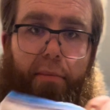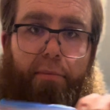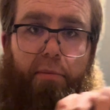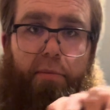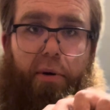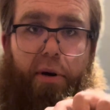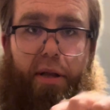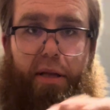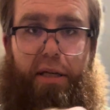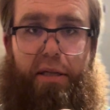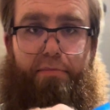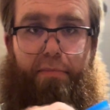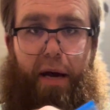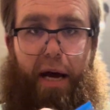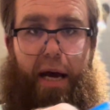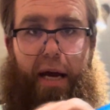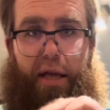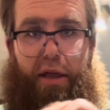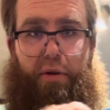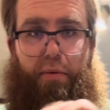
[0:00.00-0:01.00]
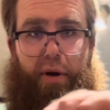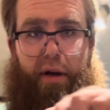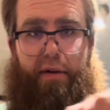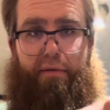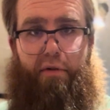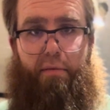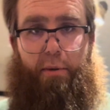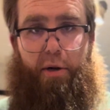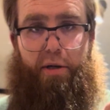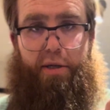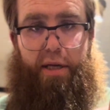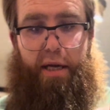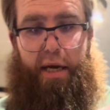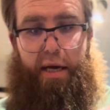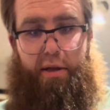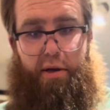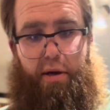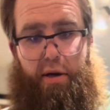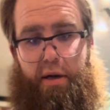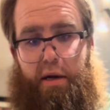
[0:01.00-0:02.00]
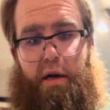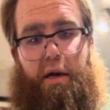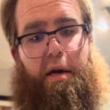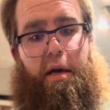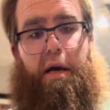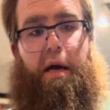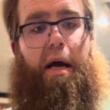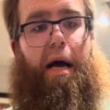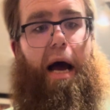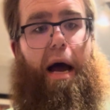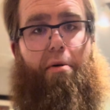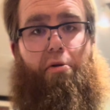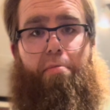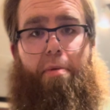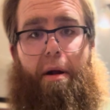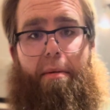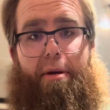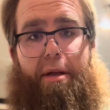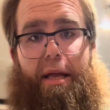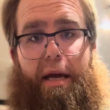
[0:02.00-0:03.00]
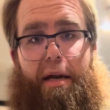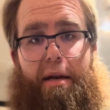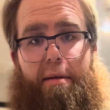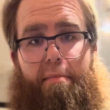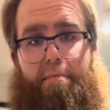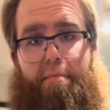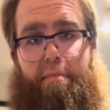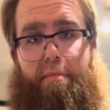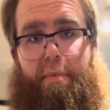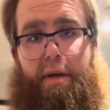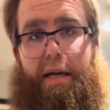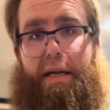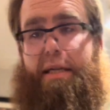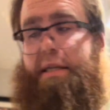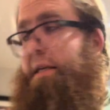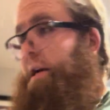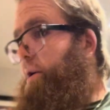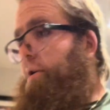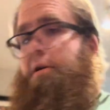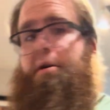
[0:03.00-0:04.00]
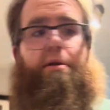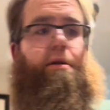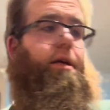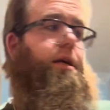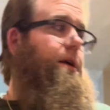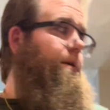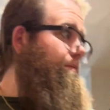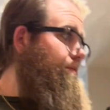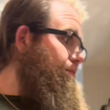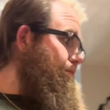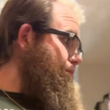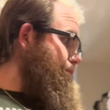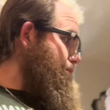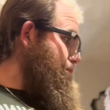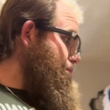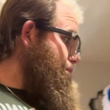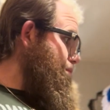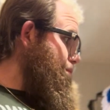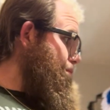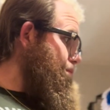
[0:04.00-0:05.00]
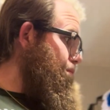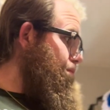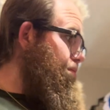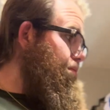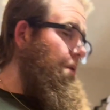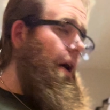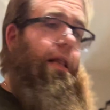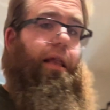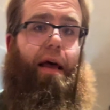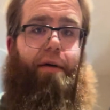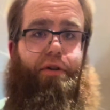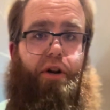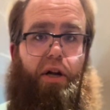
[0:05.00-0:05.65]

me put in this bag, 3 of them all together. I will probably let them, it is currently 11